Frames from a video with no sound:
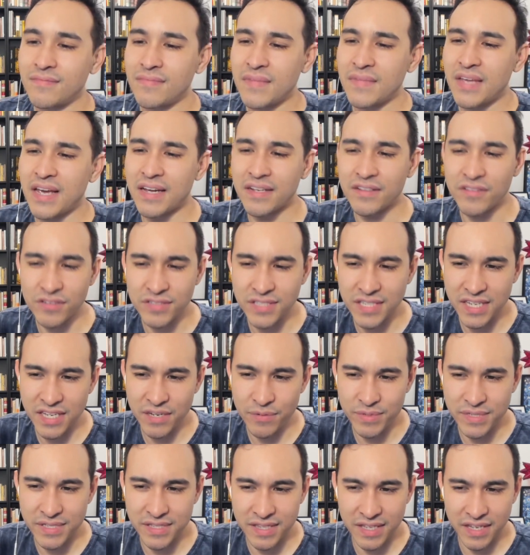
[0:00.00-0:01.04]
And looks like he
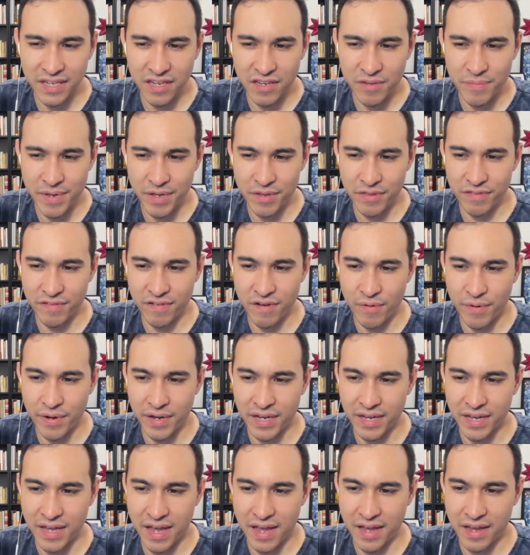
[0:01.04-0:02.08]
was thinking about
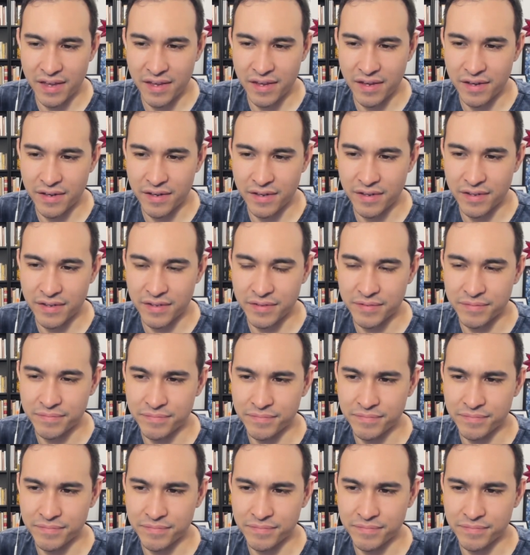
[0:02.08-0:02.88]
throwing a